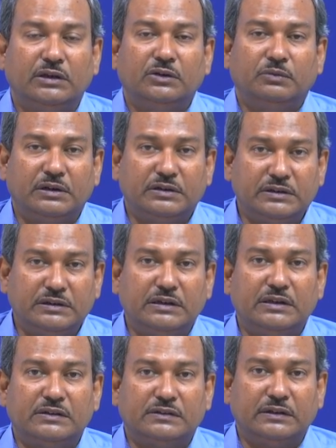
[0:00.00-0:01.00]
where g
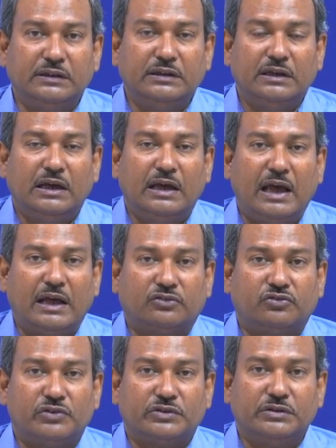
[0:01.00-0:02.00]
is the
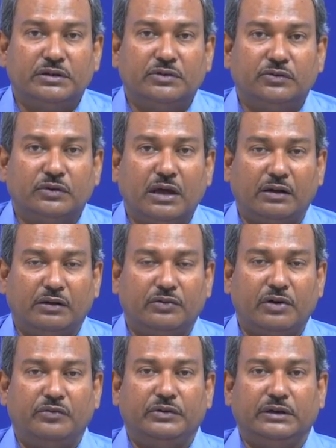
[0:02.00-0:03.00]
acceleration due to
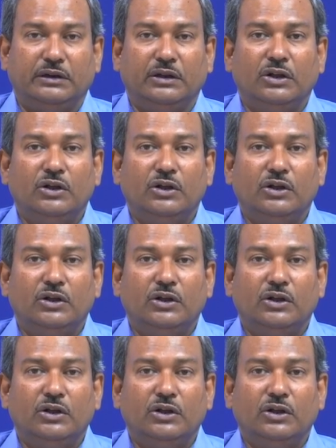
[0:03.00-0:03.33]
gravity.